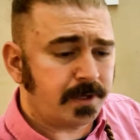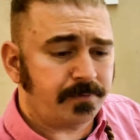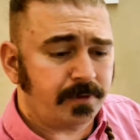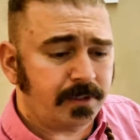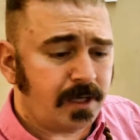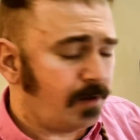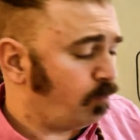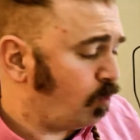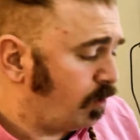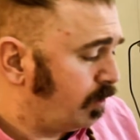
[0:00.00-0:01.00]
Definitely
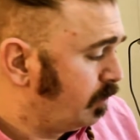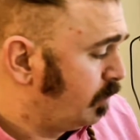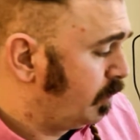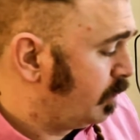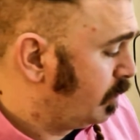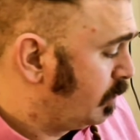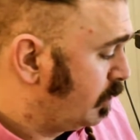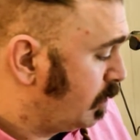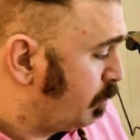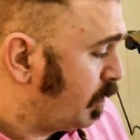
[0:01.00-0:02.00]
not for
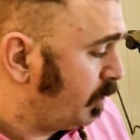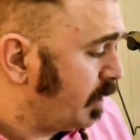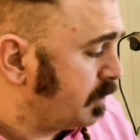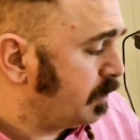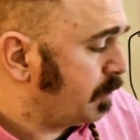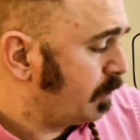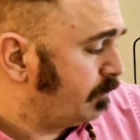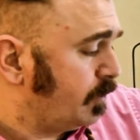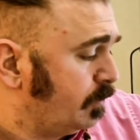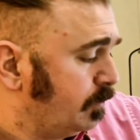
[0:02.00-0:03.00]
a broadcasting
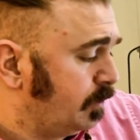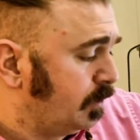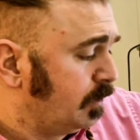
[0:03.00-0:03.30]
microphone.